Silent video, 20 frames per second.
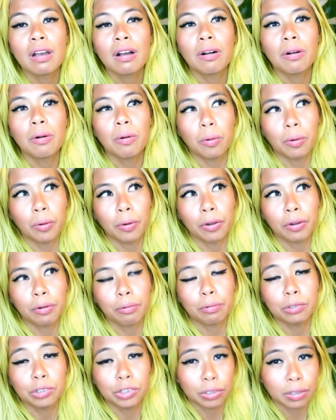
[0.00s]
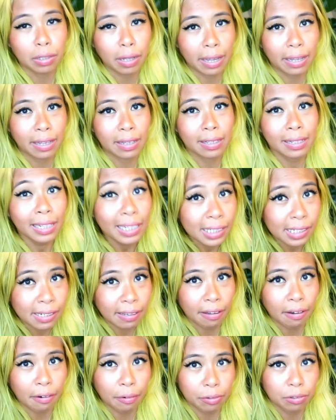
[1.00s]
Or would you like
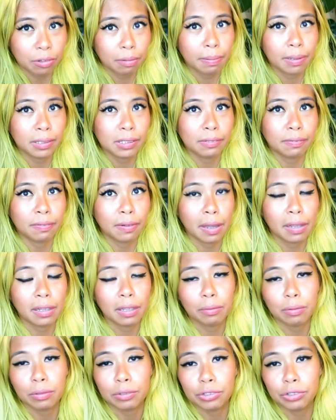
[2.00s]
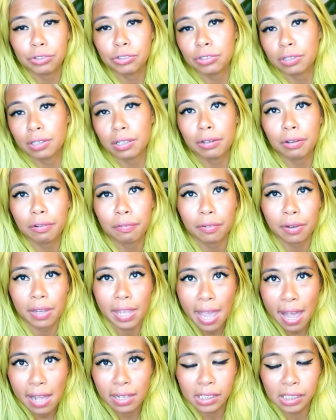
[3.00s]
glitter on your butterfly? They would usually go for
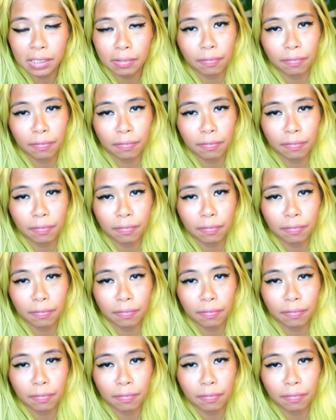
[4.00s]
yes.